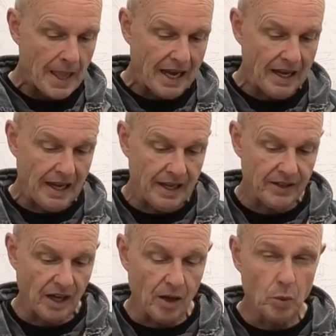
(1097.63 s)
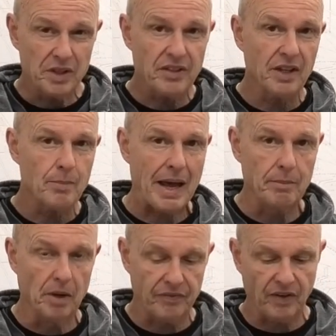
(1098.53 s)
and I want to think about
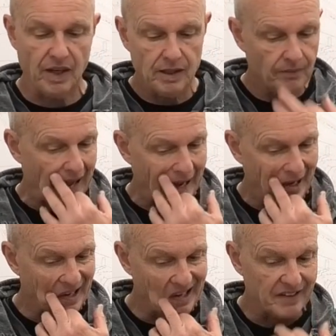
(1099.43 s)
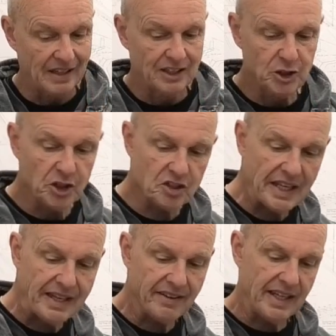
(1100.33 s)
a muffler and just
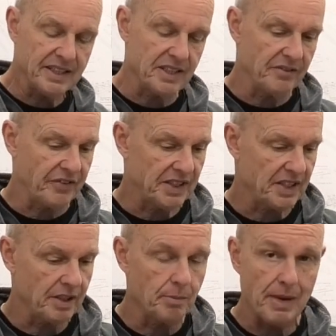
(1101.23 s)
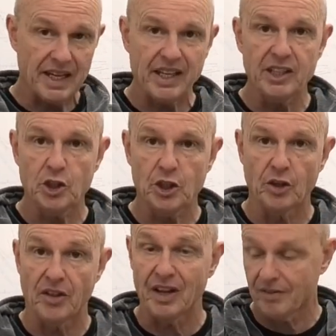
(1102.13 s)
getting the engine fitted and making
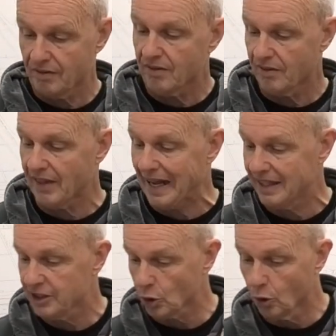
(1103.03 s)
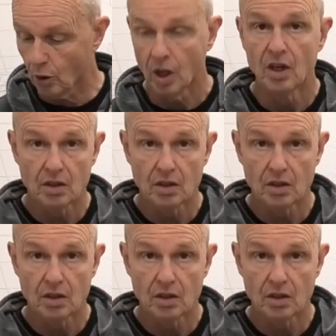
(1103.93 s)
sure that that is all